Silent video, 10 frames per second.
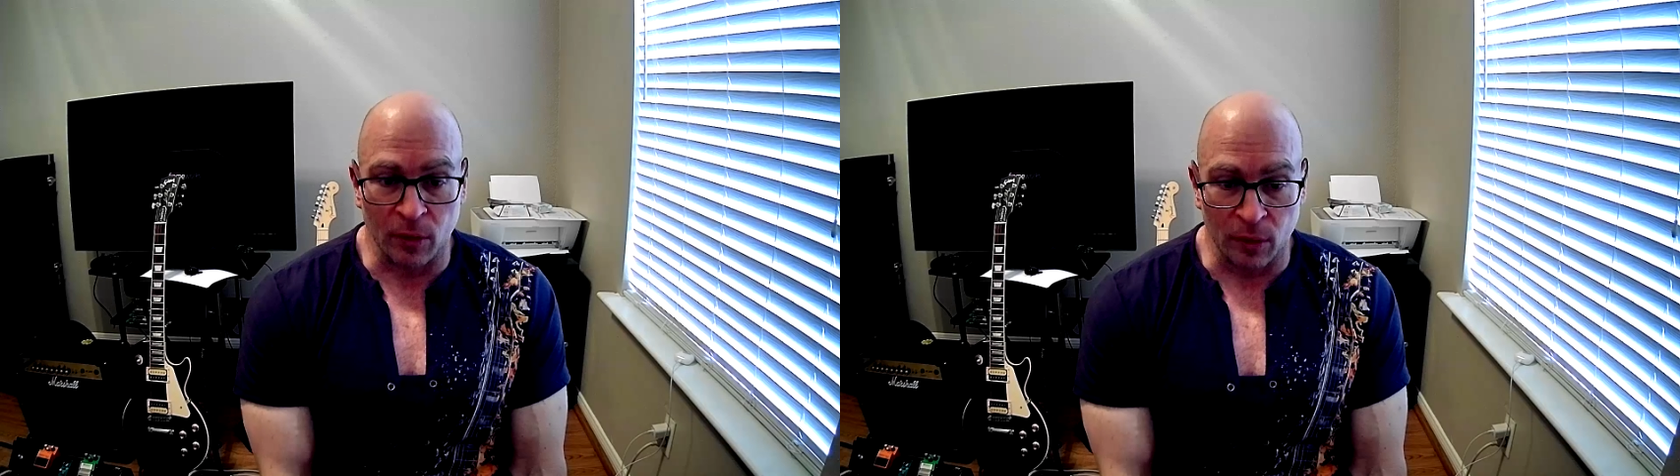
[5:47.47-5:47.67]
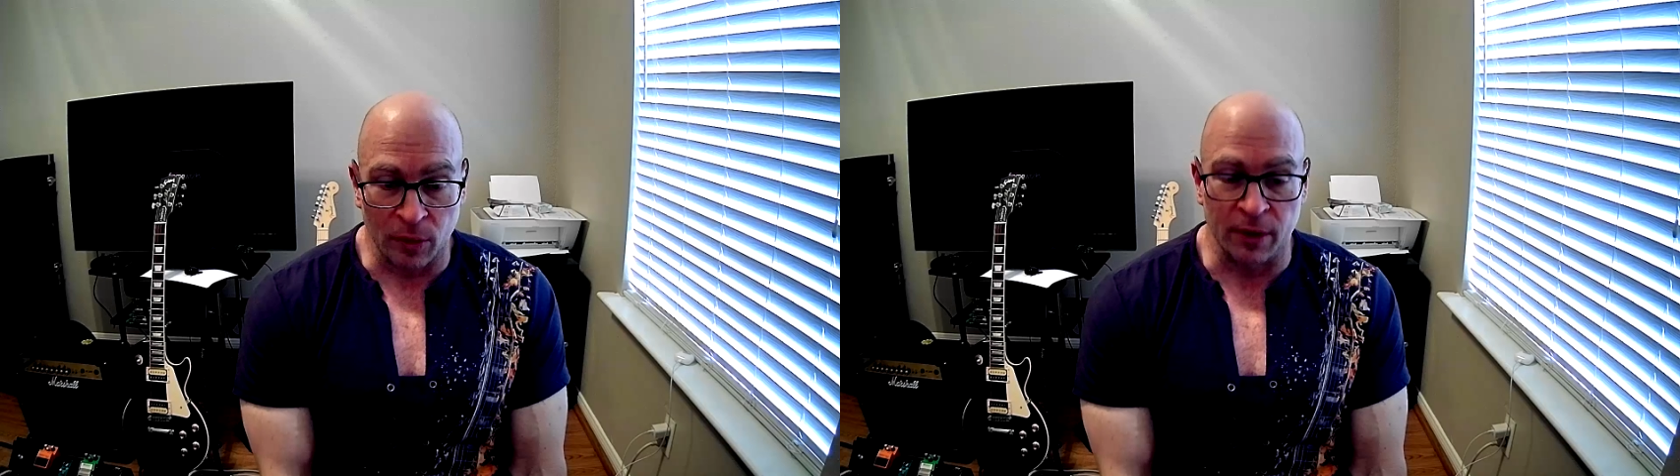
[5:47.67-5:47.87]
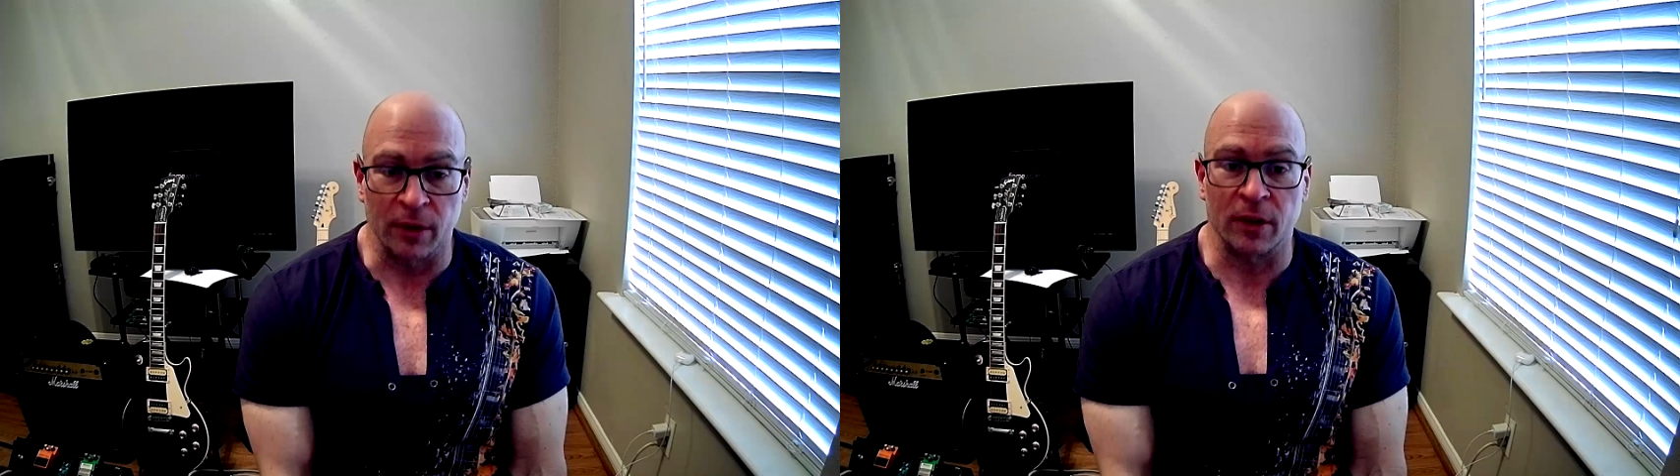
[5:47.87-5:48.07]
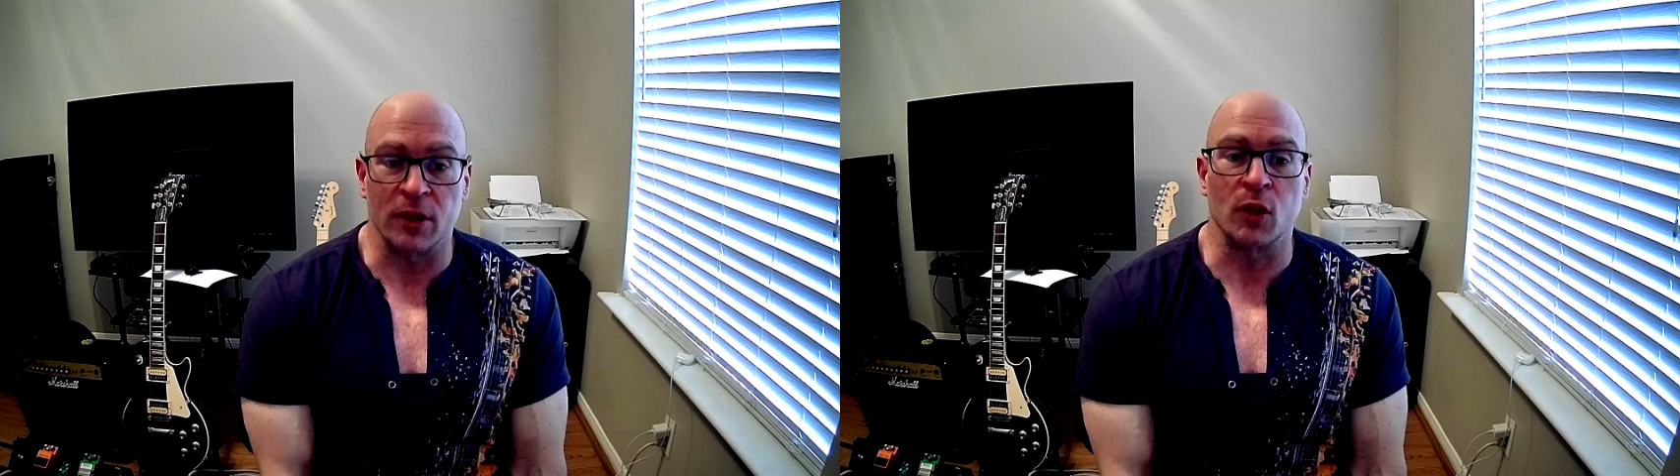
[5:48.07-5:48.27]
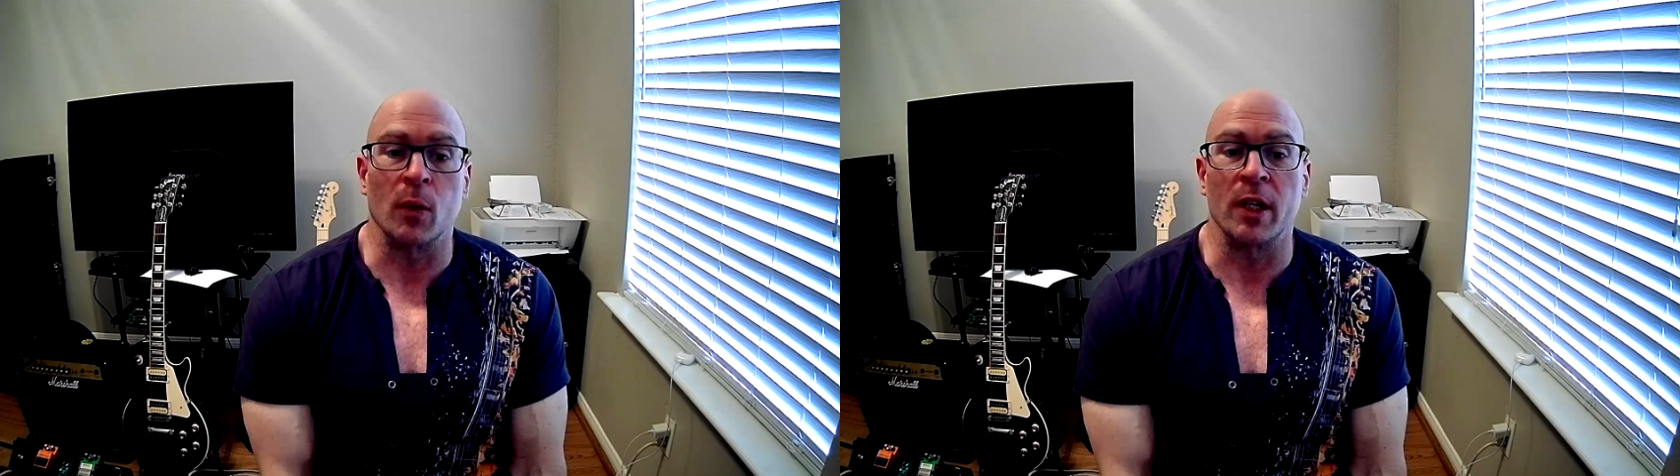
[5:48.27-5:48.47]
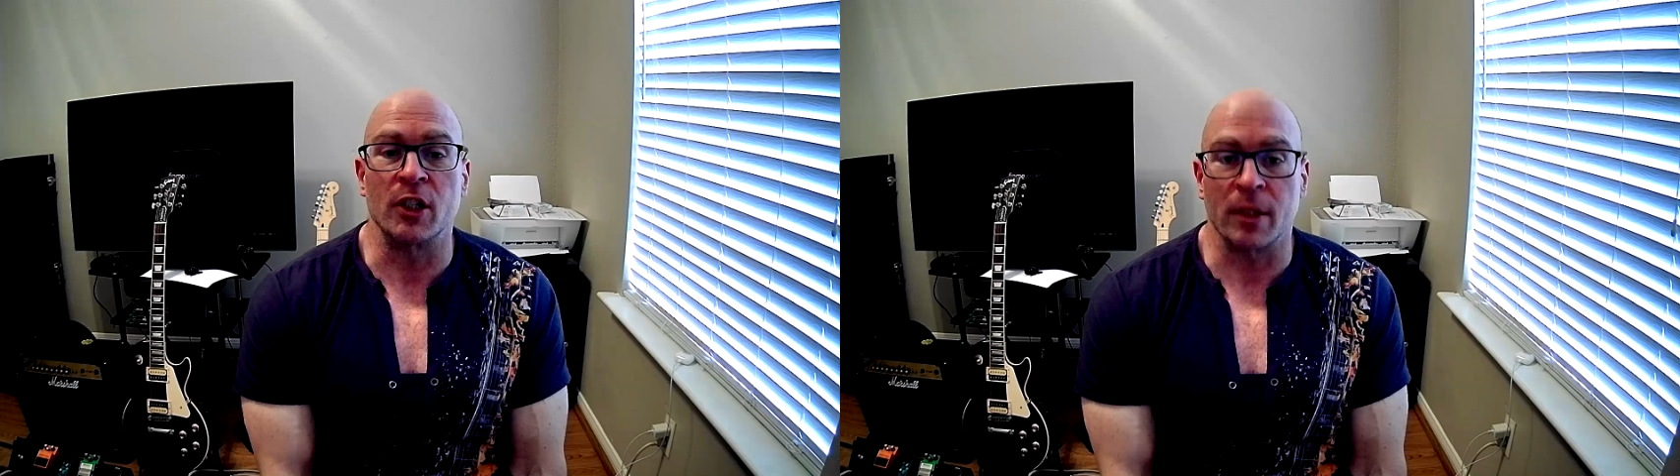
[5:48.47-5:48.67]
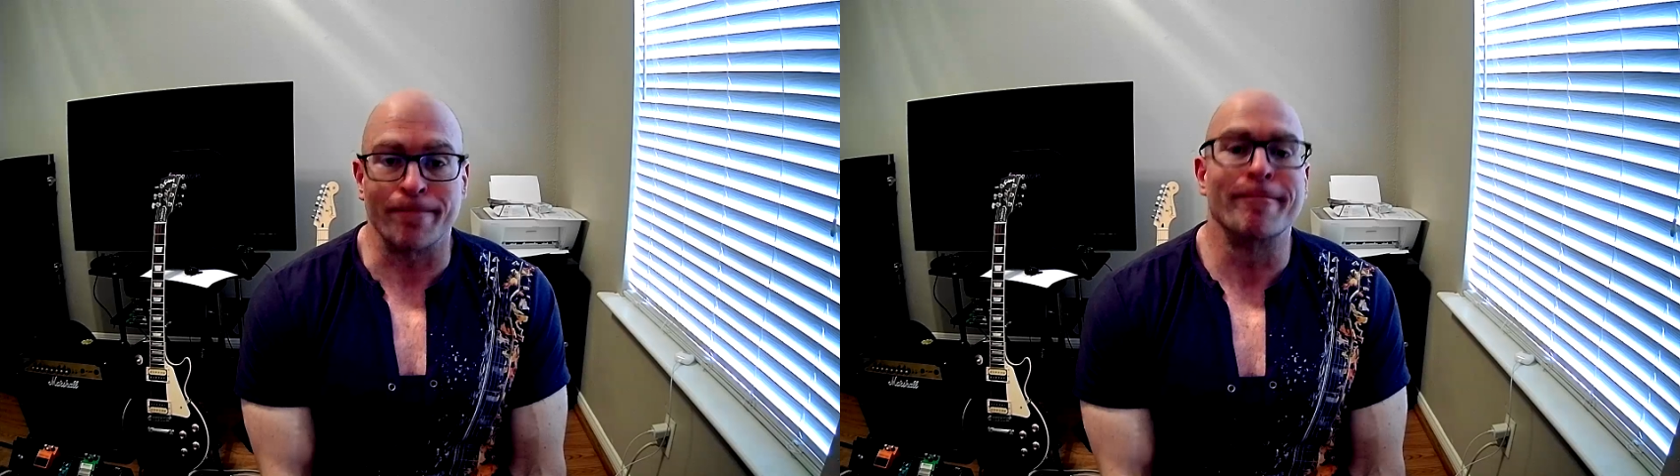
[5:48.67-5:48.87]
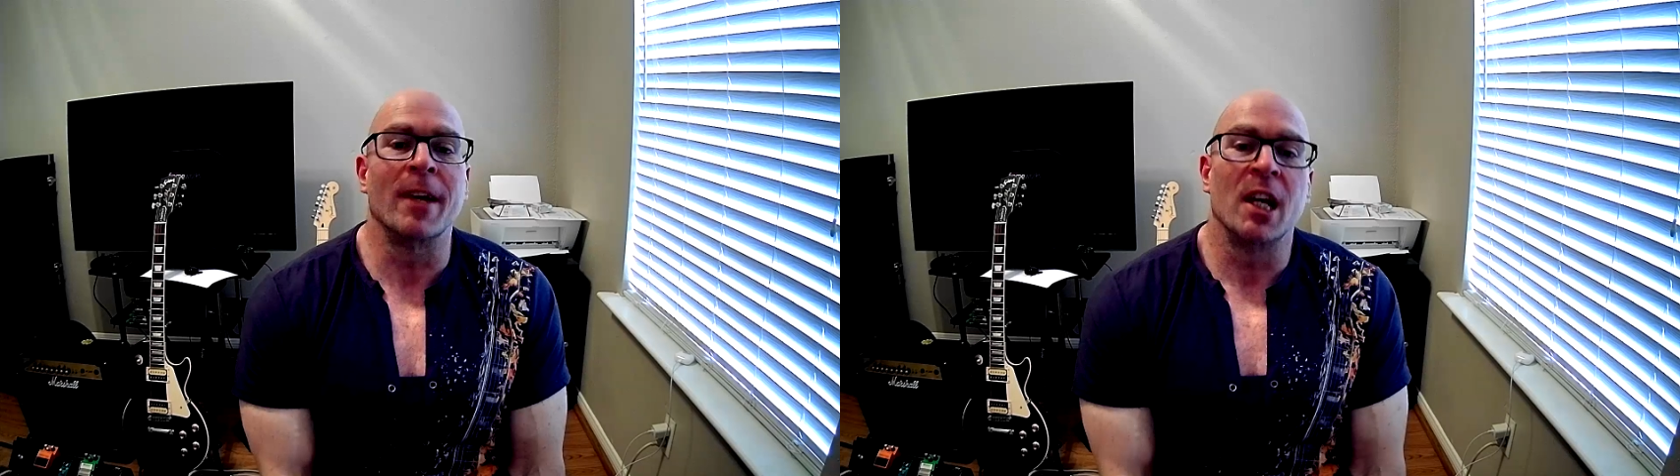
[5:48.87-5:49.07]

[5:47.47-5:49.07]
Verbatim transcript: look at the situation.